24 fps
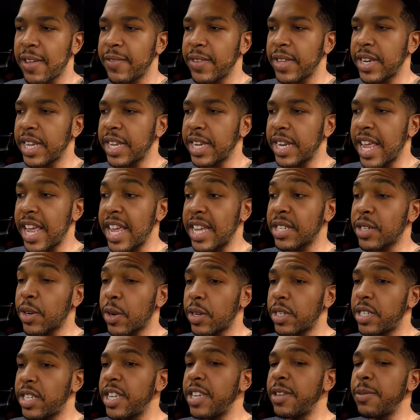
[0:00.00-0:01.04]
in
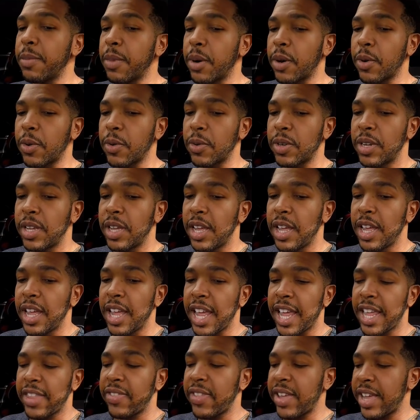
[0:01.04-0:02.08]
SRT mode,
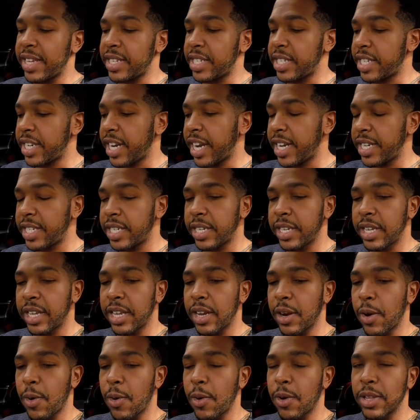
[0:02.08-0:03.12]
and that's changing it
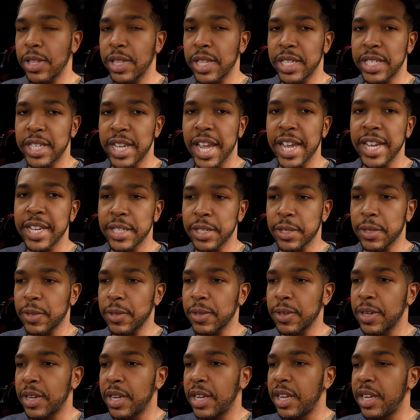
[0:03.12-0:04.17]
on the Taser.
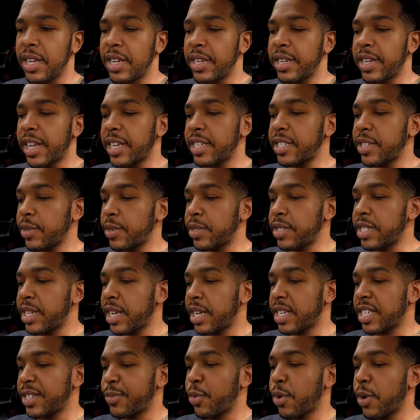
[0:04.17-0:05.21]
That's the only time
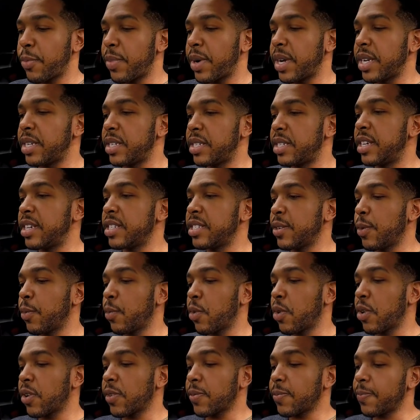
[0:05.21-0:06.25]
the sport button doesn't
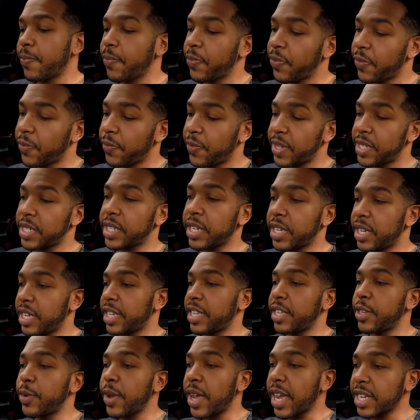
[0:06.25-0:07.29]
work physically.
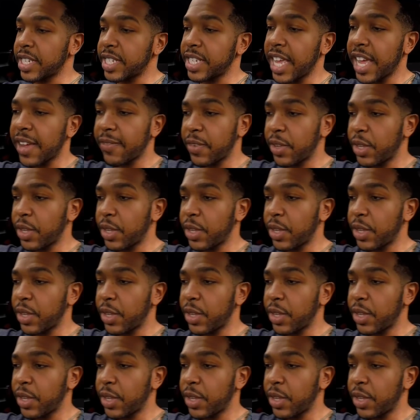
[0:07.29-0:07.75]
You actually have to